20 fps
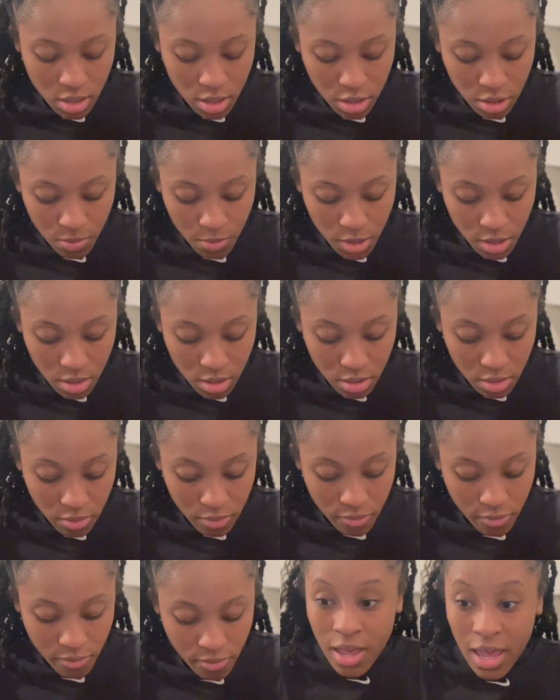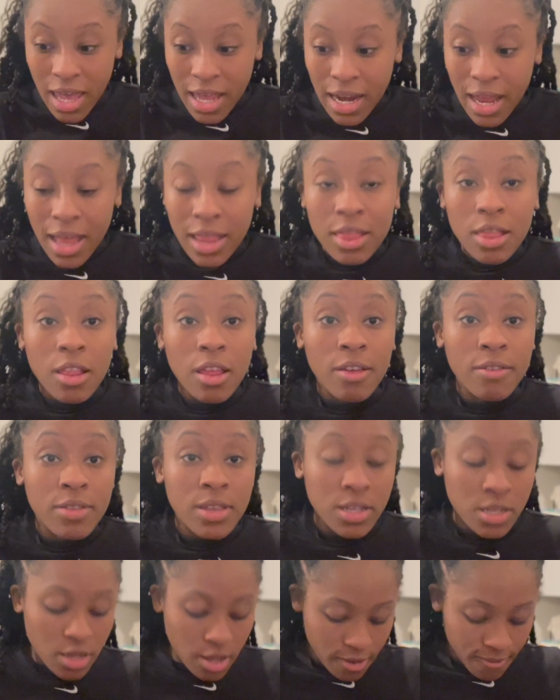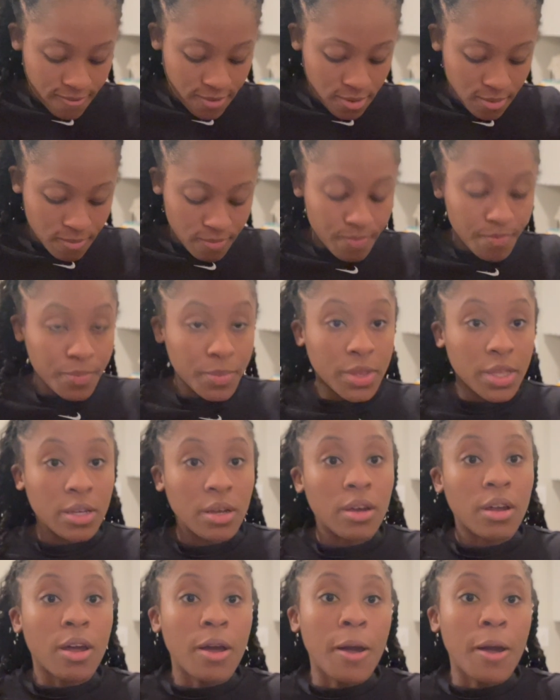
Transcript: should be enough. And I love this oven. Look,